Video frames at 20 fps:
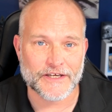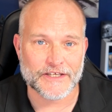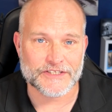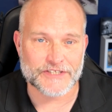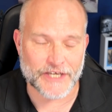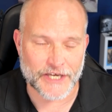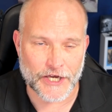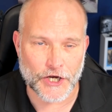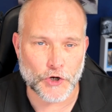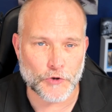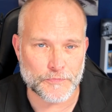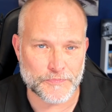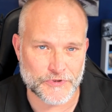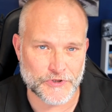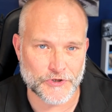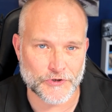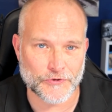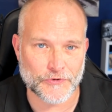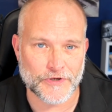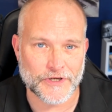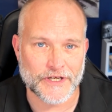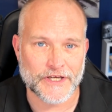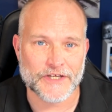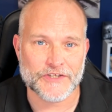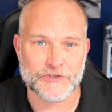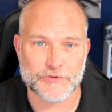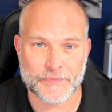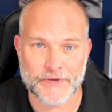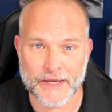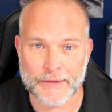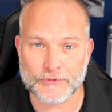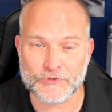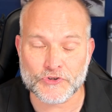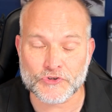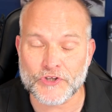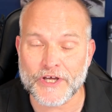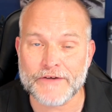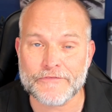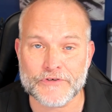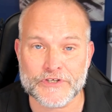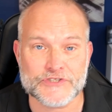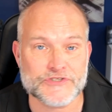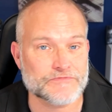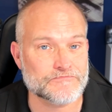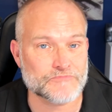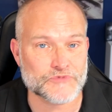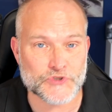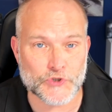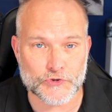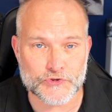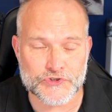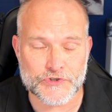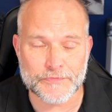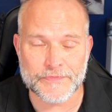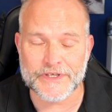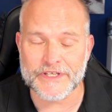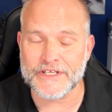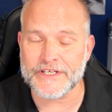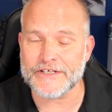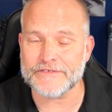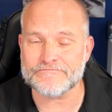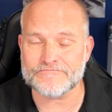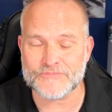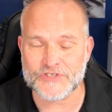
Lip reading: to help you to be able to leverage social media,